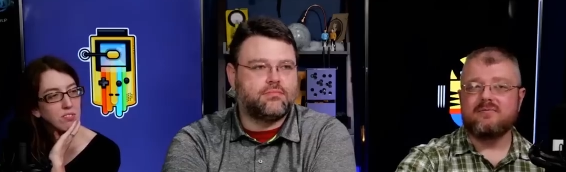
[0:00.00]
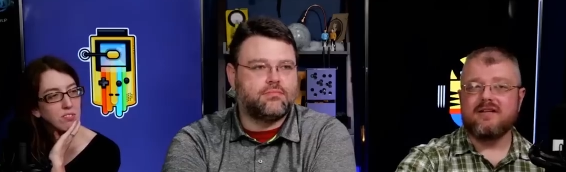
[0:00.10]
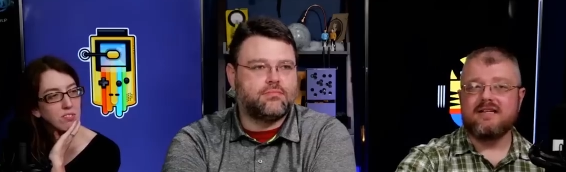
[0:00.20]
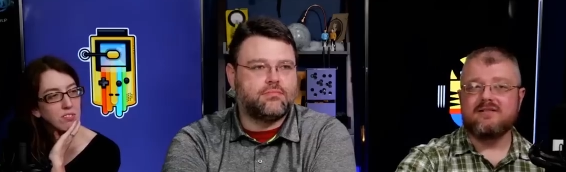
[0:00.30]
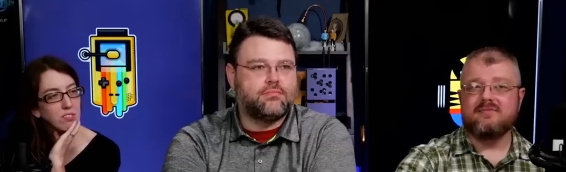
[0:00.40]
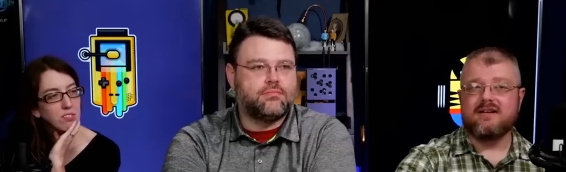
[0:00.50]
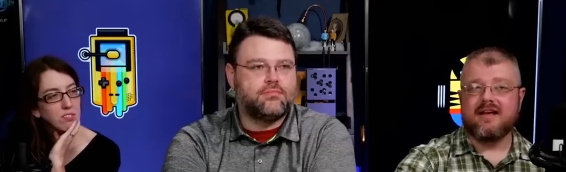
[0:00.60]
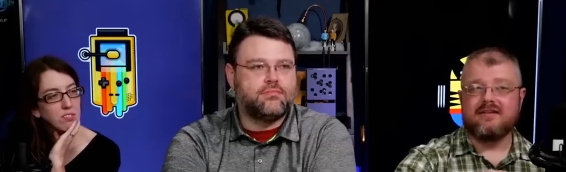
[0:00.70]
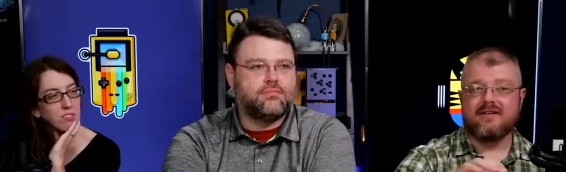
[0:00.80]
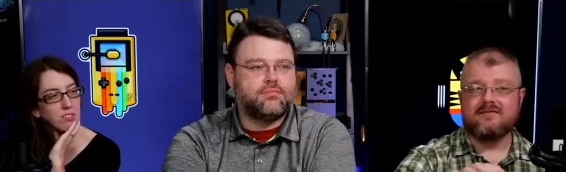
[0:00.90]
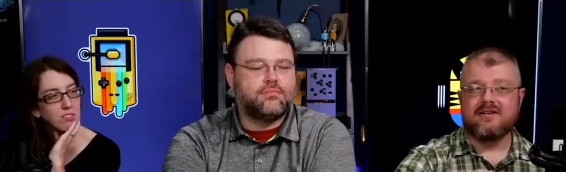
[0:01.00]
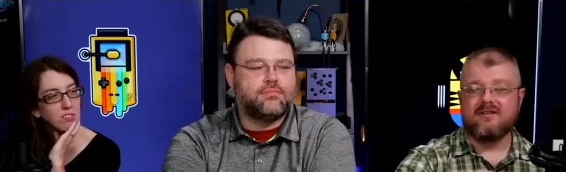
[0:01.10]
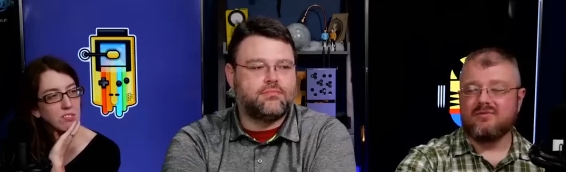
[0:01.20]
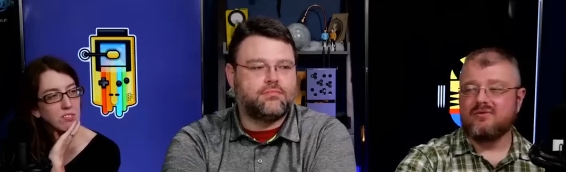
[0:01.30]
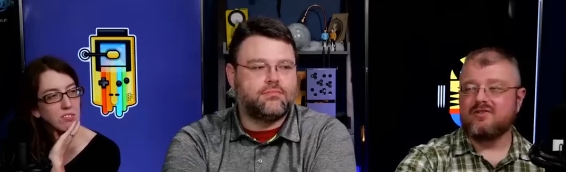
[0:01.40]
Speaker 1: this place, but now that they've seen
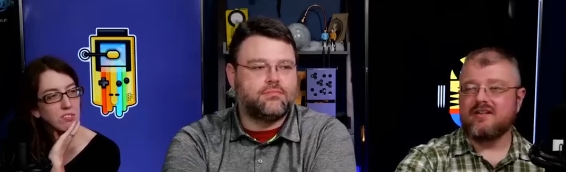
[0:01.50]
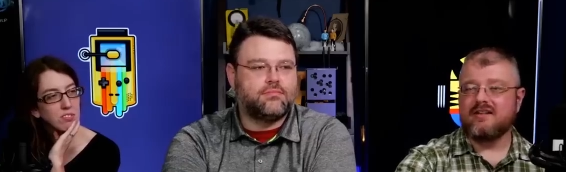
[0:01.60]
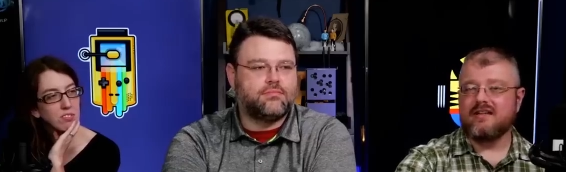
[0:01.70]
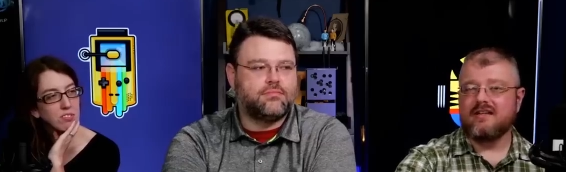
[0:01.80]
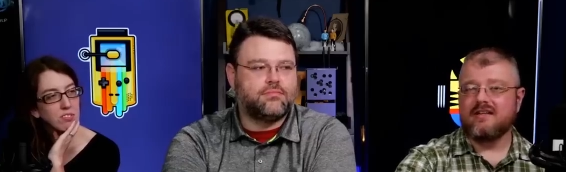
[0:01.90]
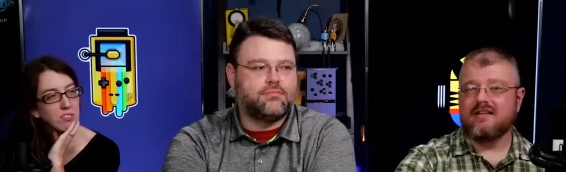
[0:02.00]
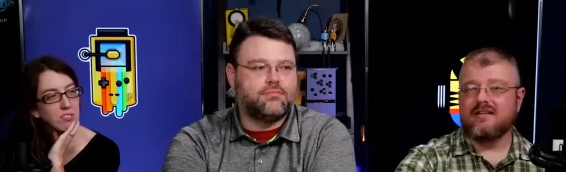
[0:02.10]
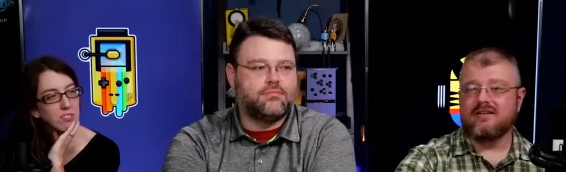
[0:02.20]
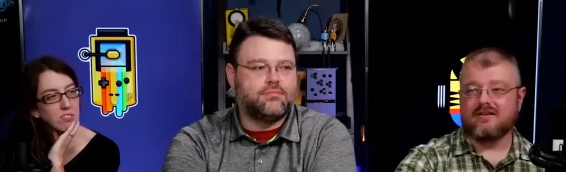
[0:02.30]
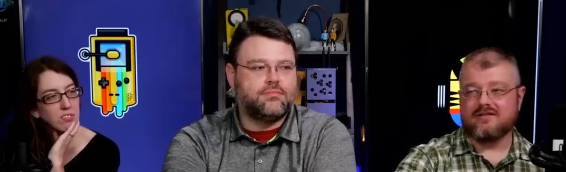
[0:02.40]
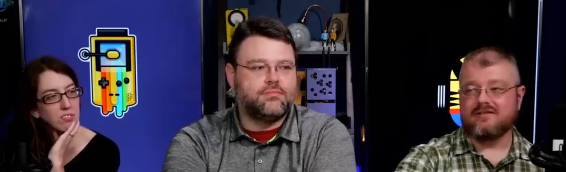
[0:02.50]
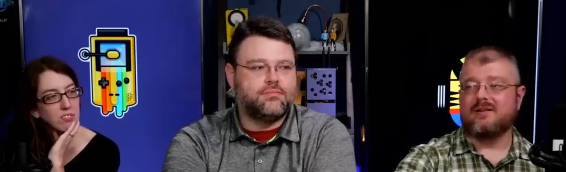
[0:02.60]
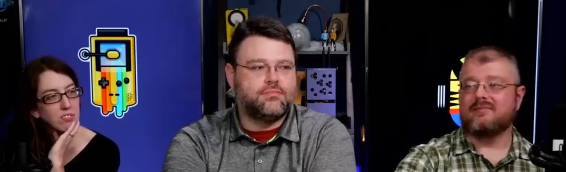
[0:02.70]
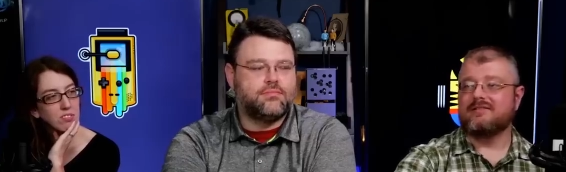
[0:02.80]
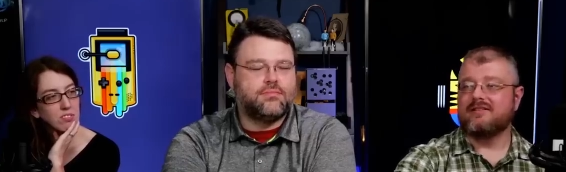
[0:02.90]
the moon jelly, they're going to
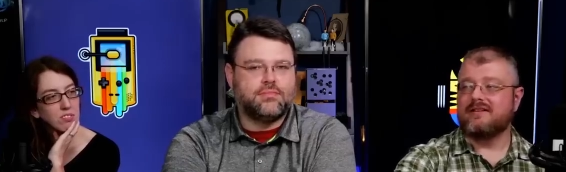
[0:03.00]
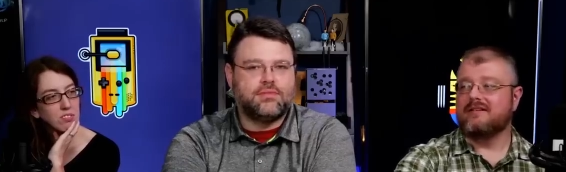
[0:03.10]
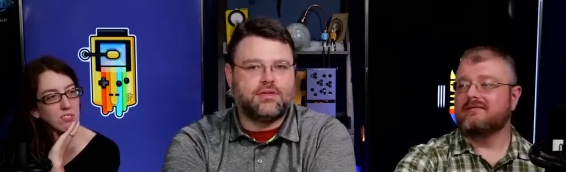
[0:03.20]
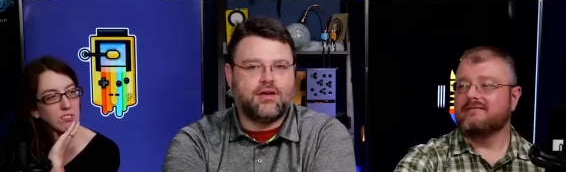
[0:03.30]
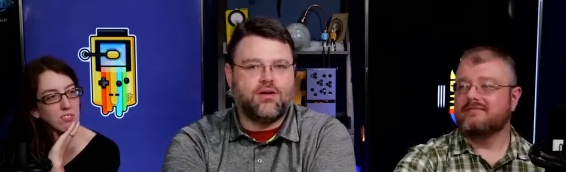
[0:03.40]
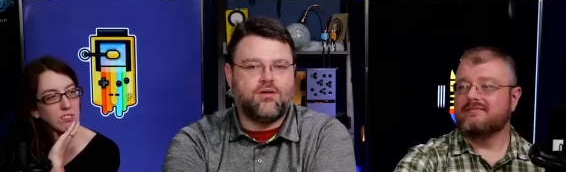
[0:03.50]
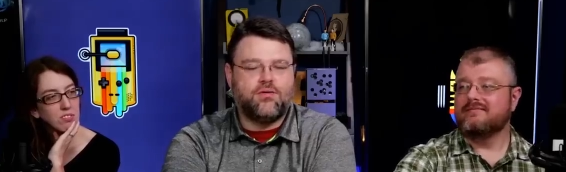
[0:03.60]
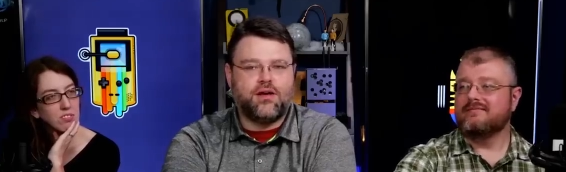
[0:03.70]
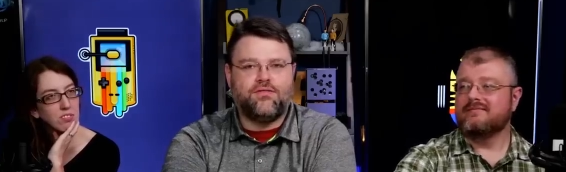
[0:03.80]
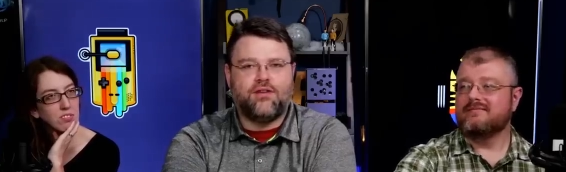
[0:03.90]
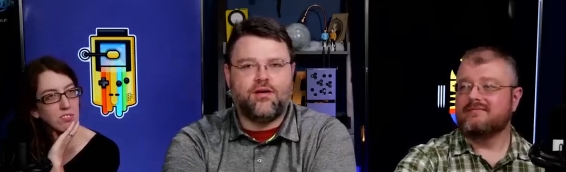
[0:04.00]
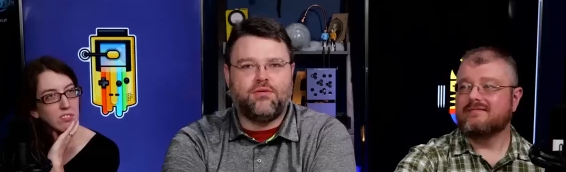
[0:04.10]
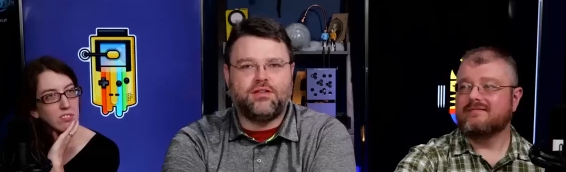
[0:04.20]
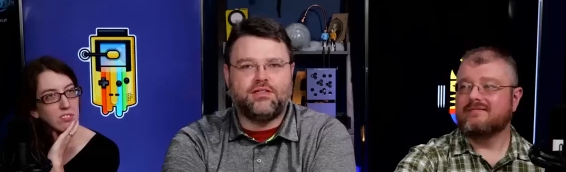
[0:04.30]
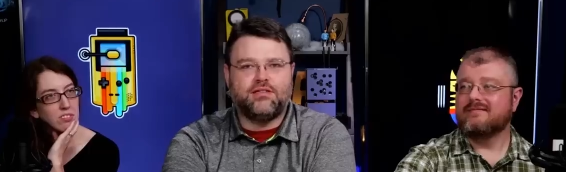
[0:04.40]
stop and study it. like, oh, we got to figure out
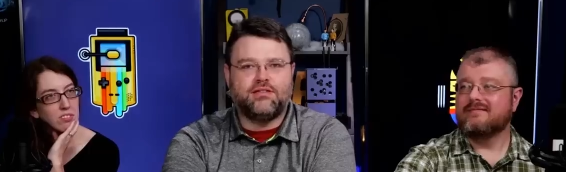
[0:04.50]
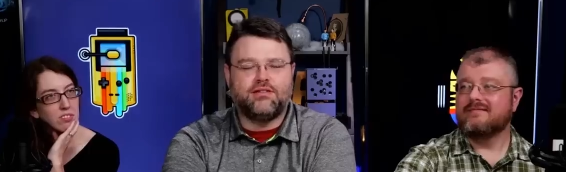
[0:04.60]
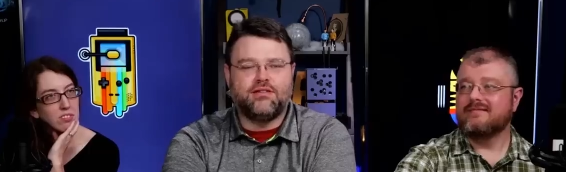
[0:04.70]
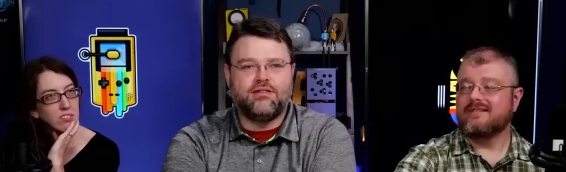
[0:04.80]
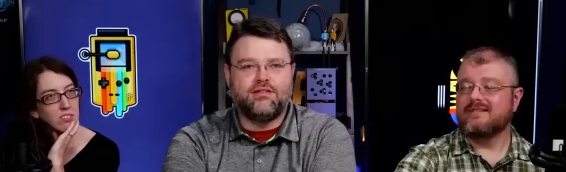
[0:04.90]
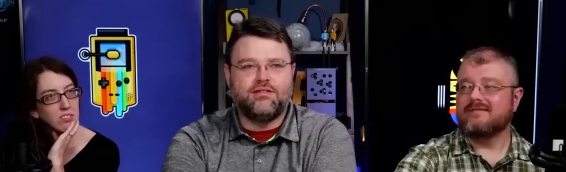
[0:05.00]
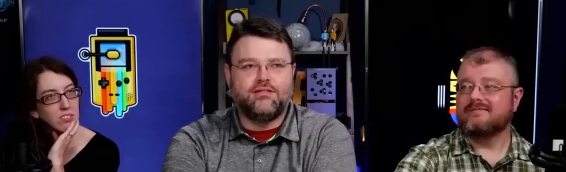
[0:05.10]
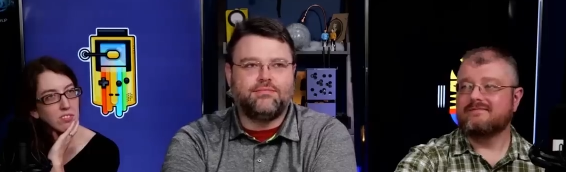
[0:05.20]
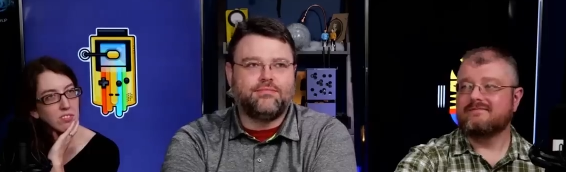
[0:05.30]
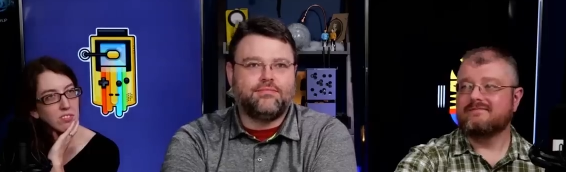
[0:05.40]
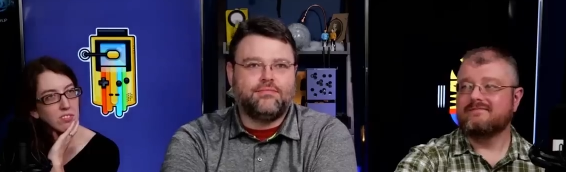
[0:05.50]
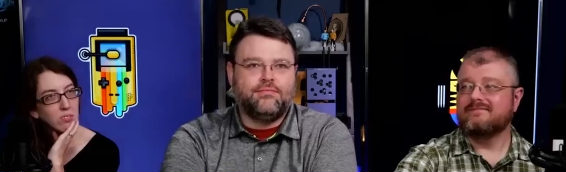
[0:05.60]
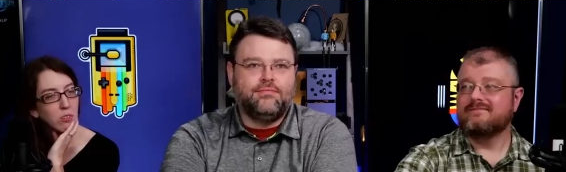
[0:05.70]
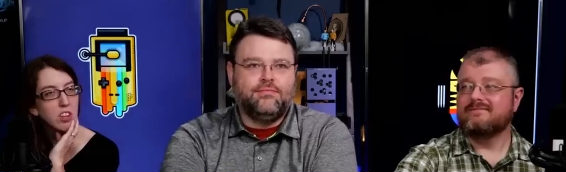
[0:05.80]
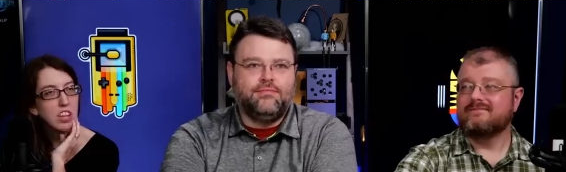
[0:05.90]
what this is.
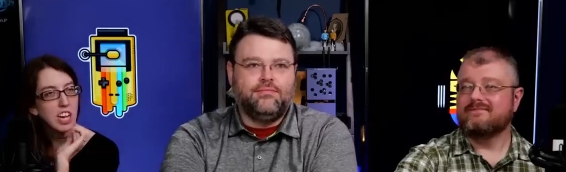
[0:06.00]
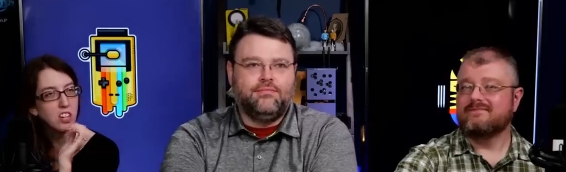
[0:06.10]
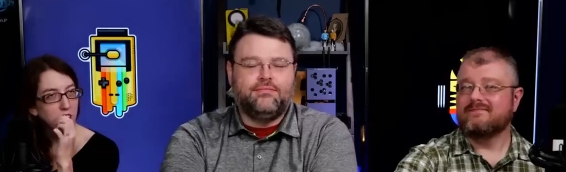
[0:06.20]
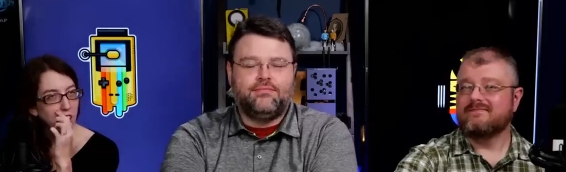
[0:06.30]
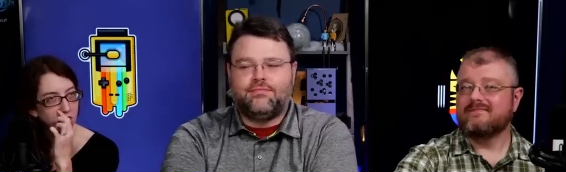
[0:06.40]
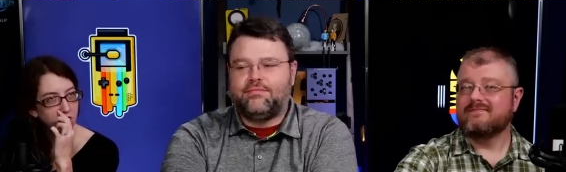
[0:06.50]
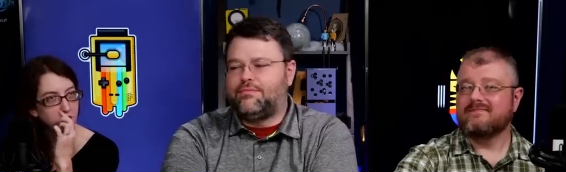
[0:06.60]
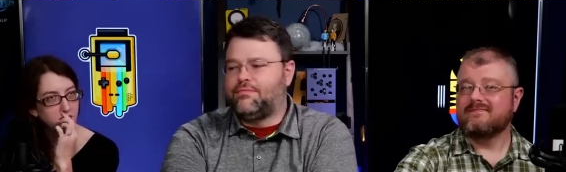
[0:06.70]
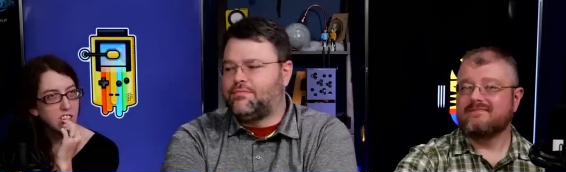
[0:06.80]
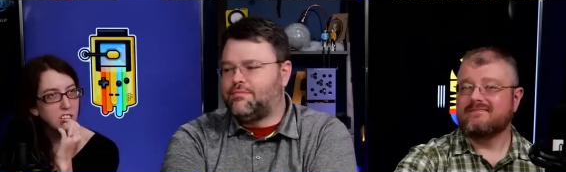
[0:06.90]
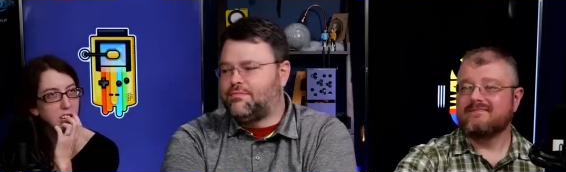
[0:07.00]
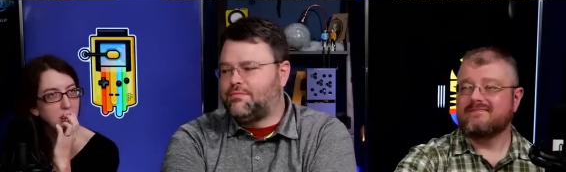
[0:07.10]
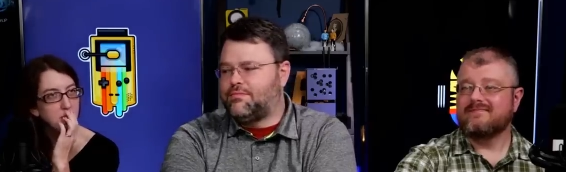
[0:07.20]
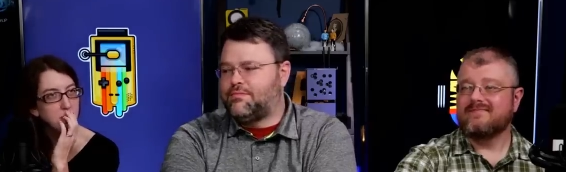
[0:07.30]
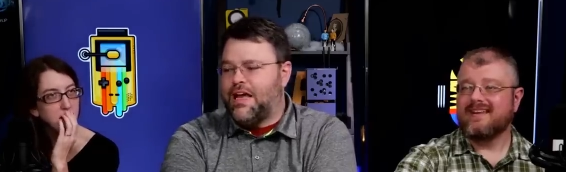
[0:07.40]
Yeah.
Speaker 2: One of the astronauts is just eating it,